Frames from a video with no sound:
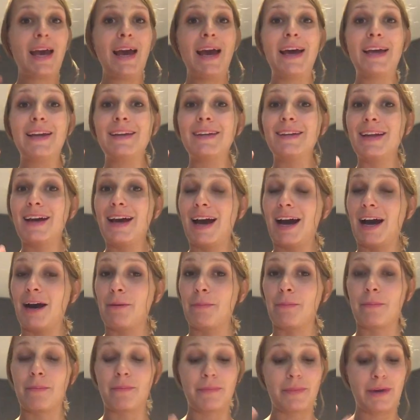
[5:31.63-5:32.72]
and
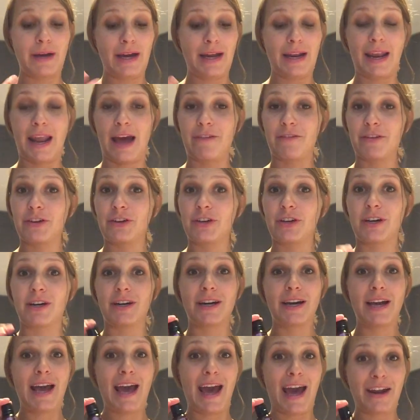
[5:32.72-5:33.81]

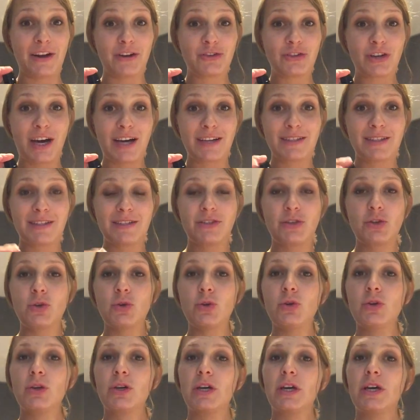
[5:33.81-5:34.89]
lavender energizes
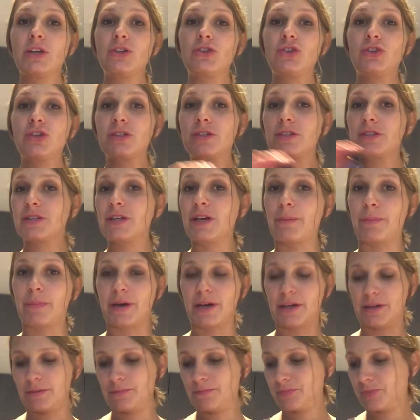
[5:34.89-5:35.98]
you, just skip it.